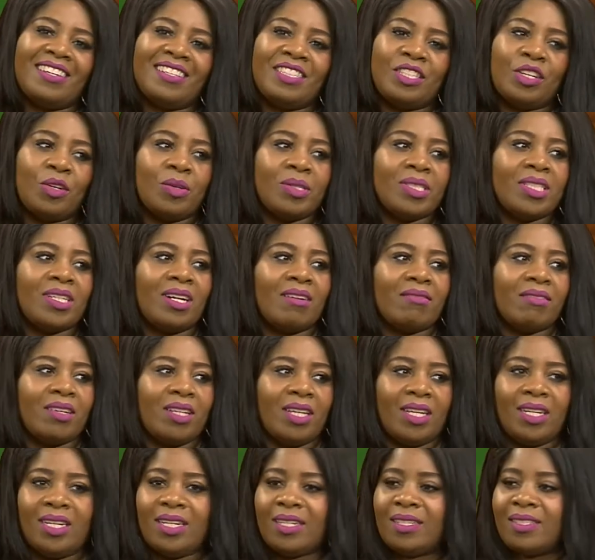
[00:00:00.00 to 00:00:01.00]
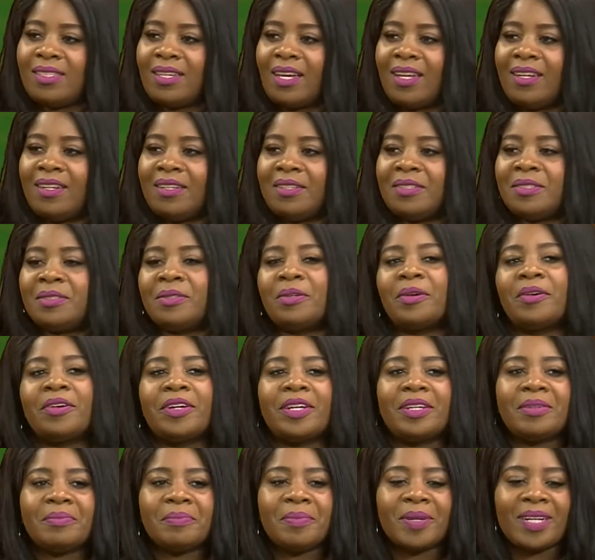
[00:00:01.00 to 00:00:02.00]
so it's not really an exciting
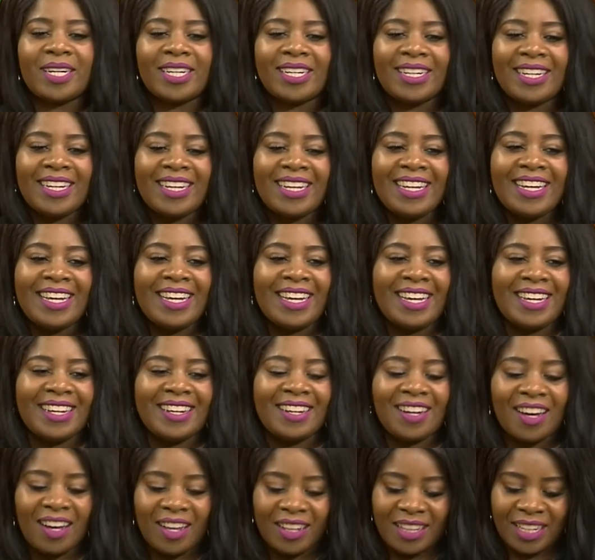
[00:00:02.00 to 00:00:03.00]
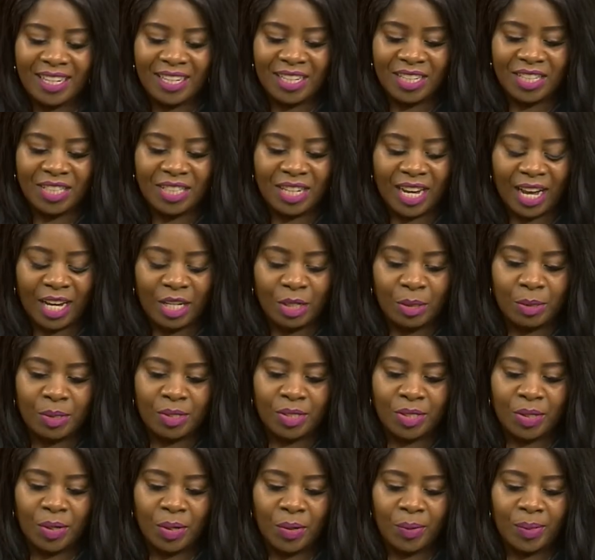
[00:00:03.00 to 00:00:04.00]
story, but in college, I used
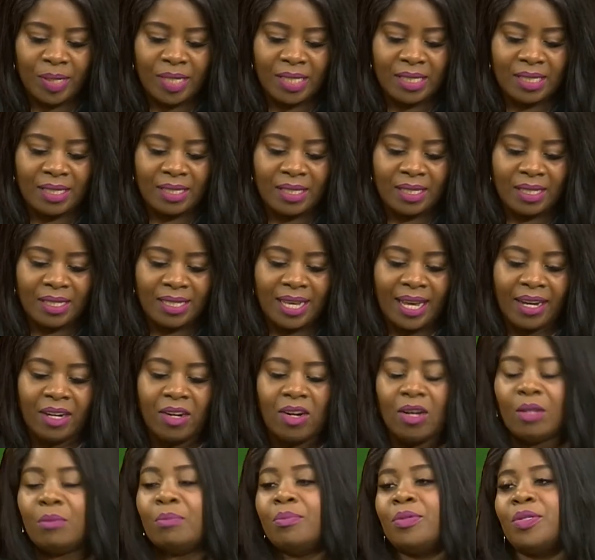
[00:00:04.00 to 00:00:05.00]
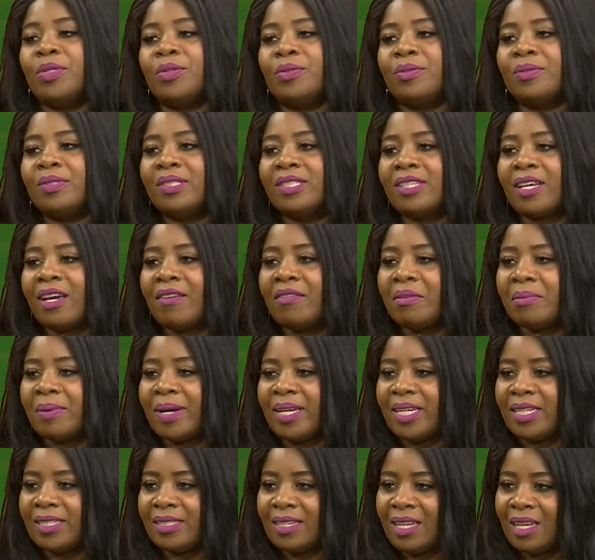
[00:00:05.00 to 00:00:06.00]
to always tack on Boo to
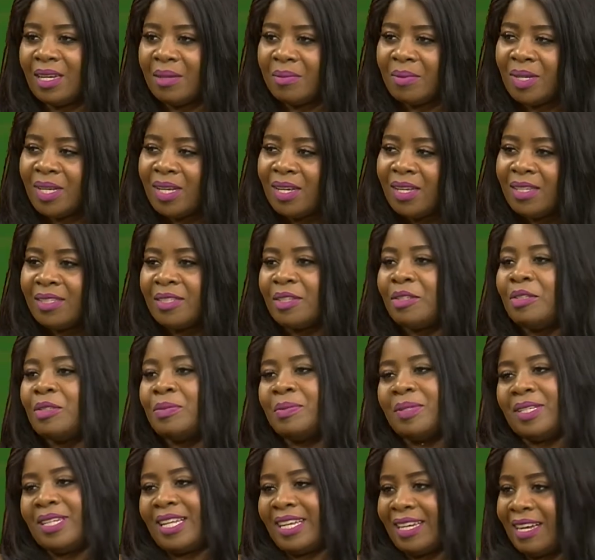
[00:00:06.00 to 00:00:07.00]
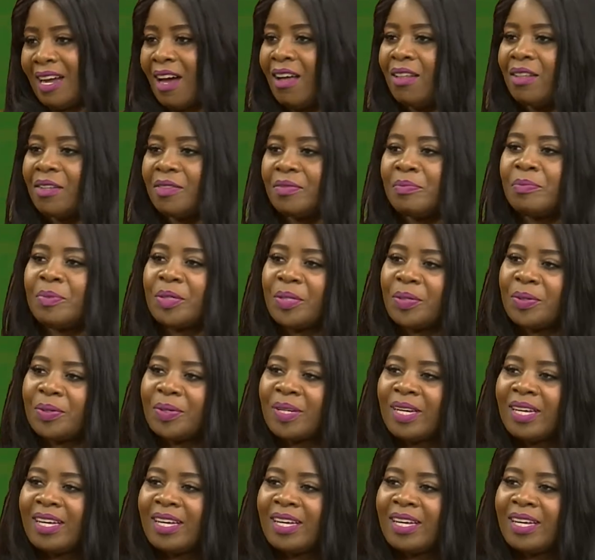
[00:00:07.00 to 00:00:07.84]
everybody's name. So you'd be like Olive Boo.